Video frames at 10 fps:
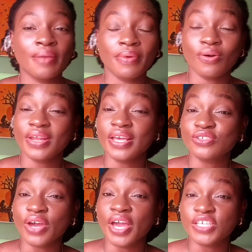colleagues
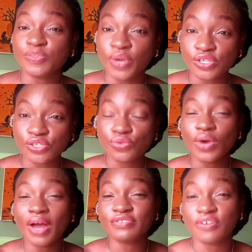or age mates who
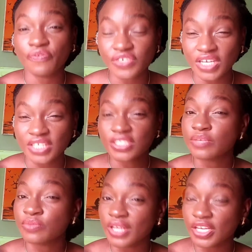have sufficient
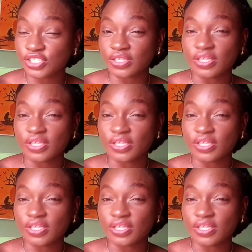stimulation.